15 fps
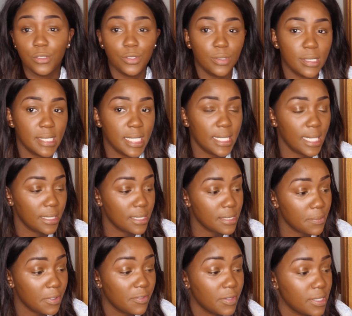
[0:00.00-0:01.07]
you can see that there's
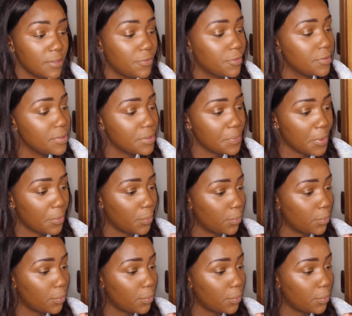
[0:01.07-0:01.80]
a bit of a difference, but